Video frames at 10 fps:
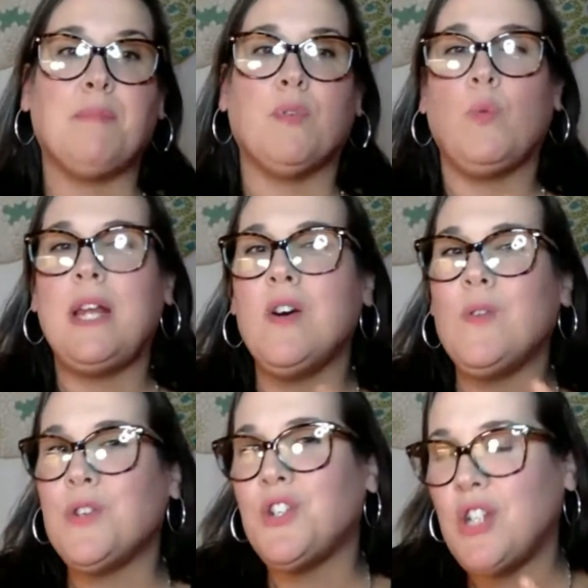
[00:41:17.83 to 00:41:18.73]
but we
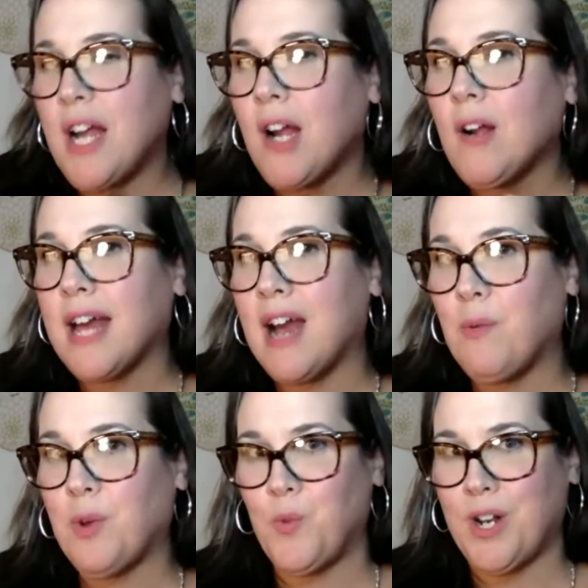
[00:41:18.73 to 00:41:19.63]
don't share that
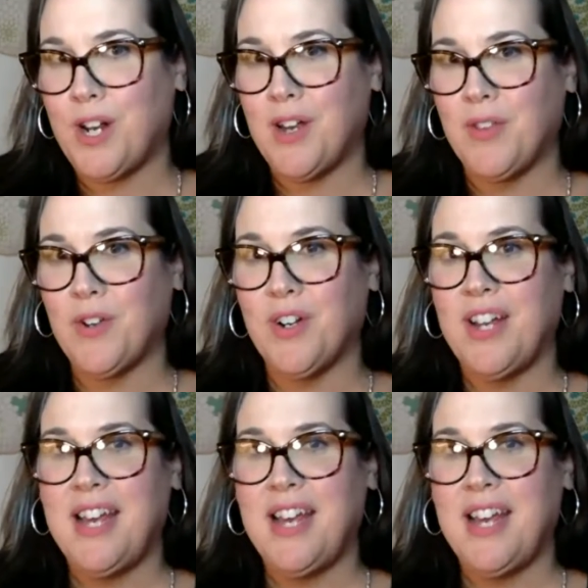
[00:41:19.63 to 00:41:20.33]
with one another.